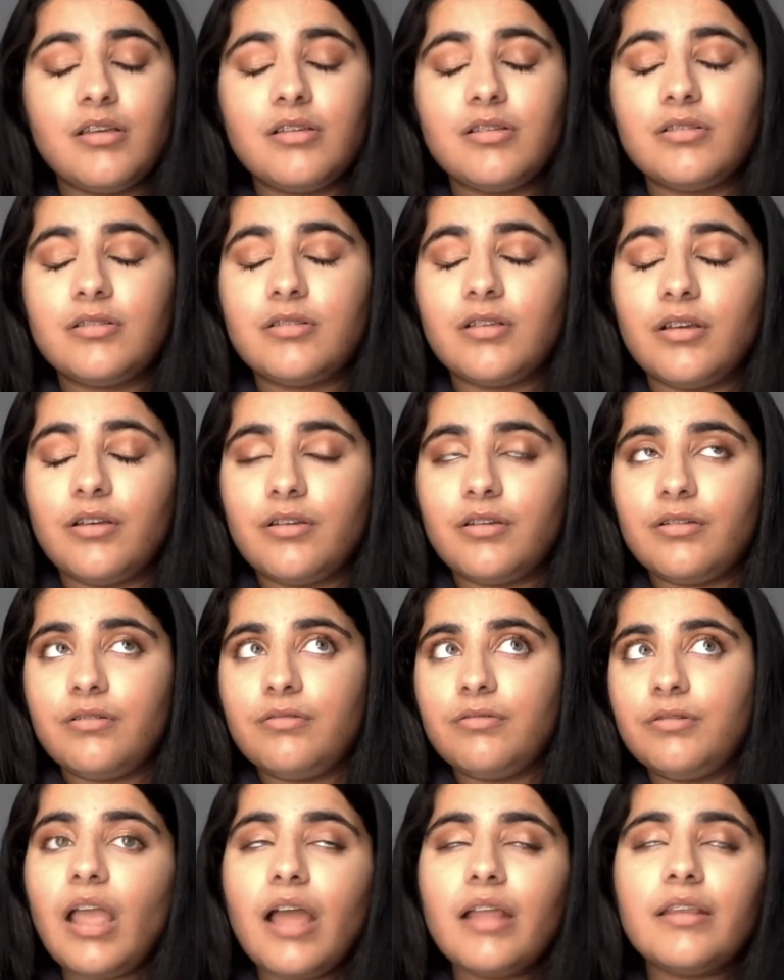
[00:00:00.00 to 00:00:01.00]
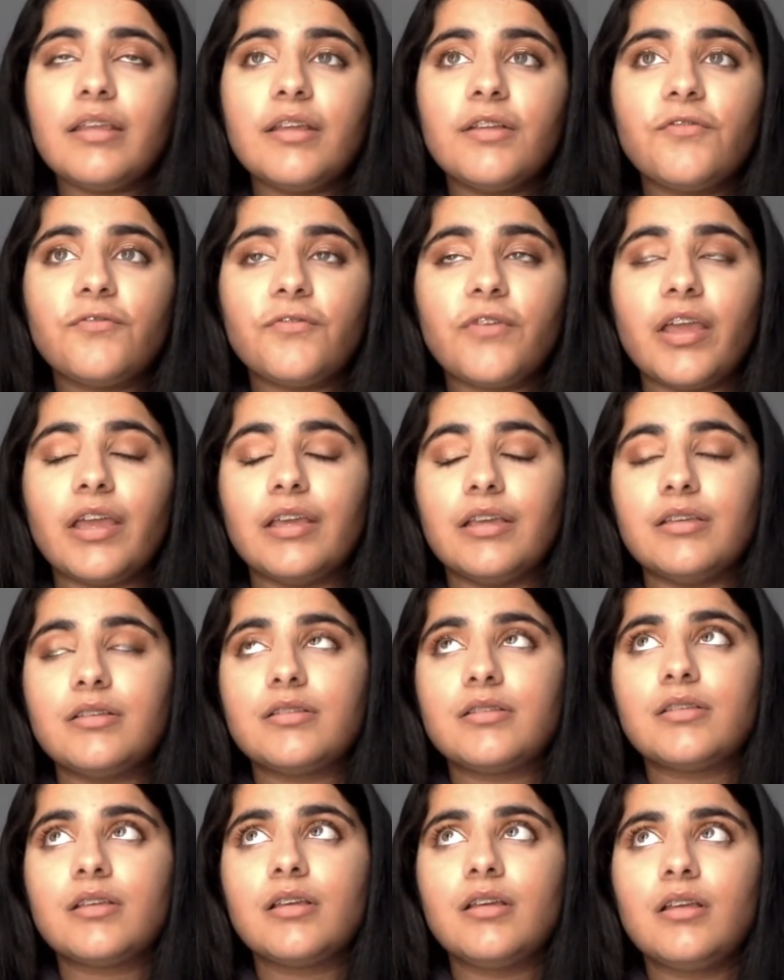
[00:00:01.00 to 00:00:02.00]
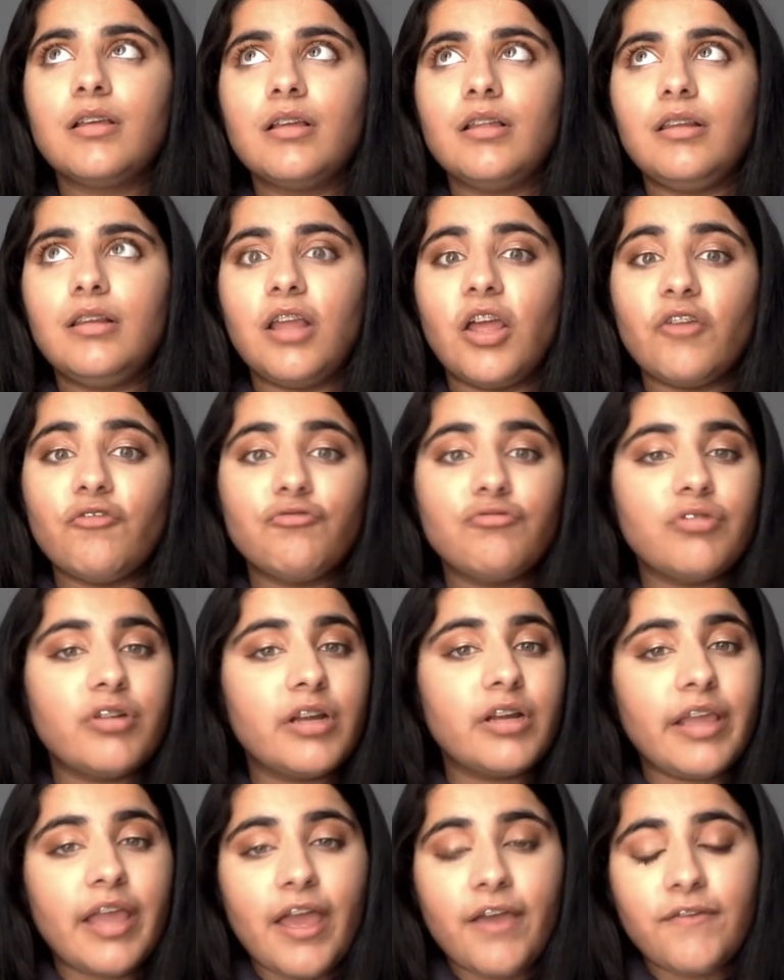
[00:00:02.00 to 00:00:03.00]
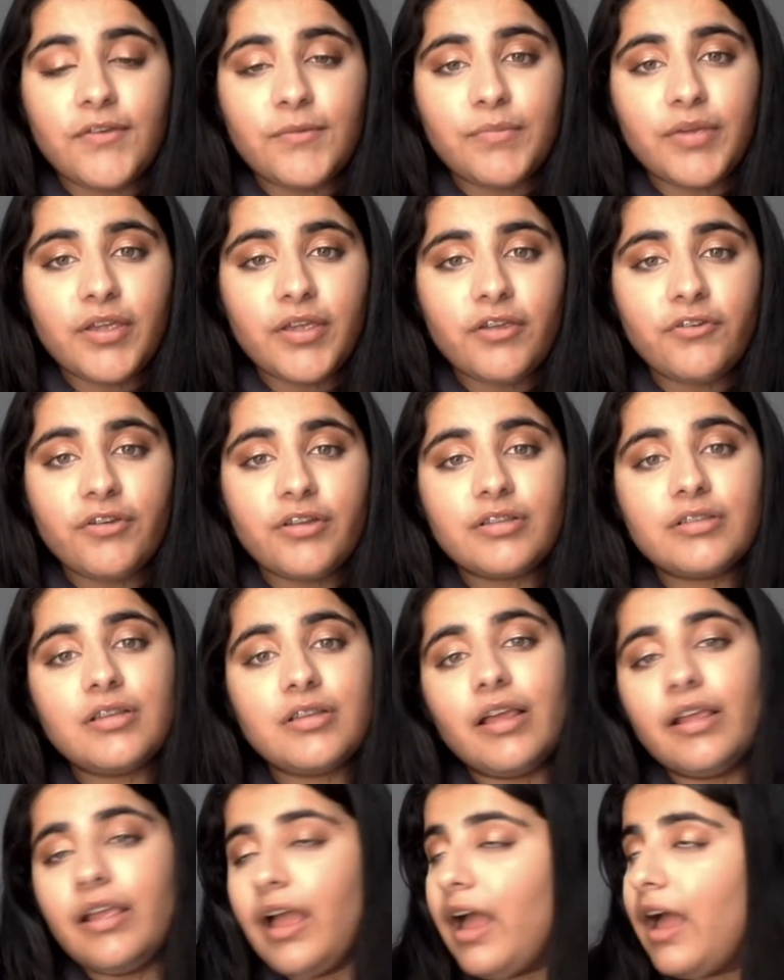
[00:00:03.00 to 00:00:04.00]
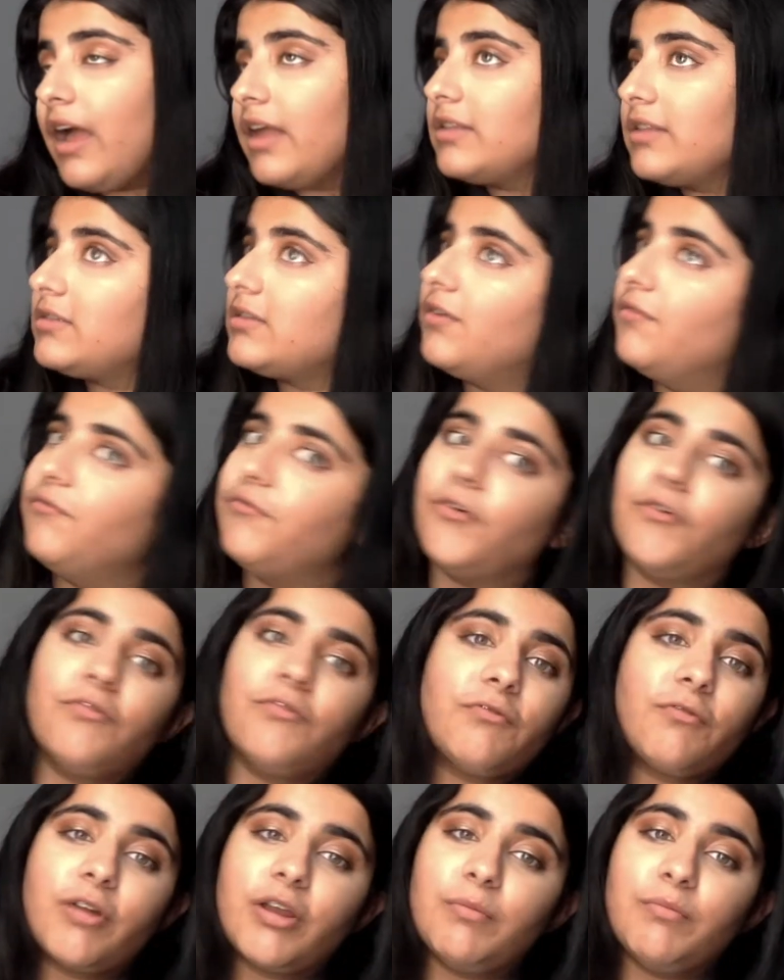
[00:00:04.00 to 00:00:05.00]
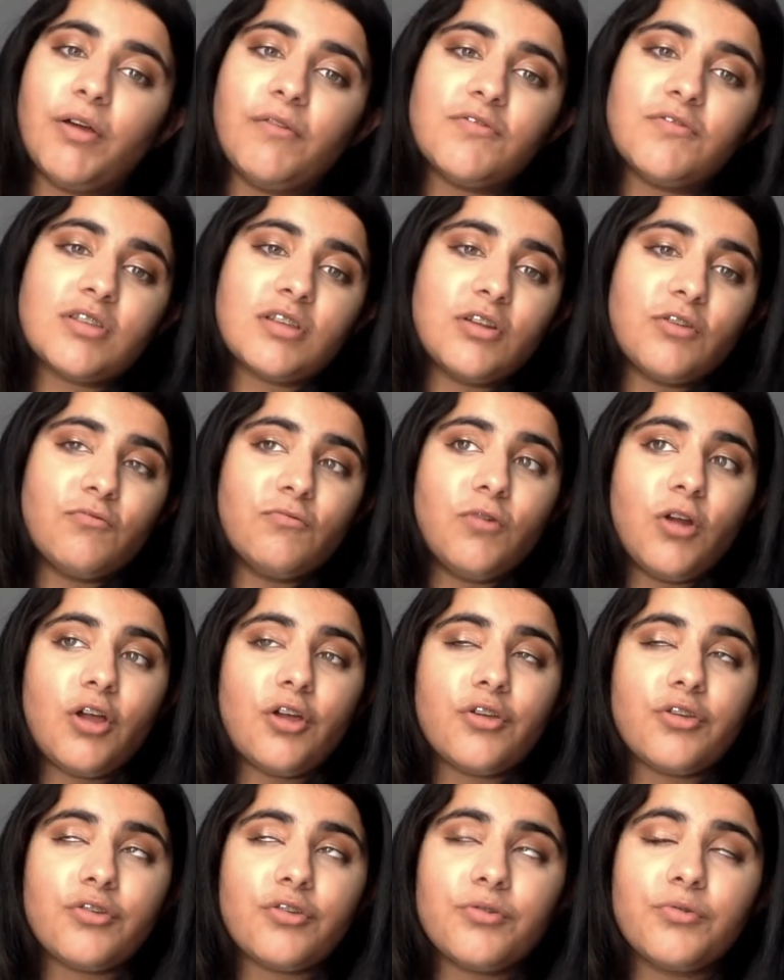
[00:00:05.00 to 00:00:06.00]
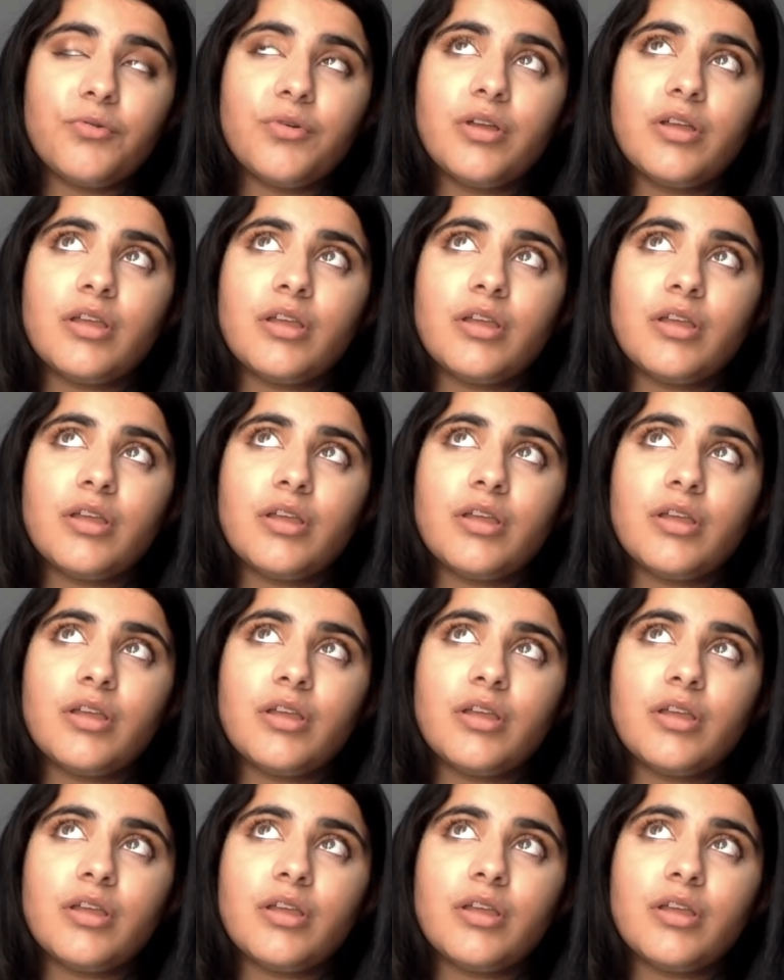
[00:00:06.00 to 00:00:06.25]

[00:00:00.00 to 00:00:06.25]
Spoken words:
So I did face like really heavy periods, like I had some for 3 months in a row,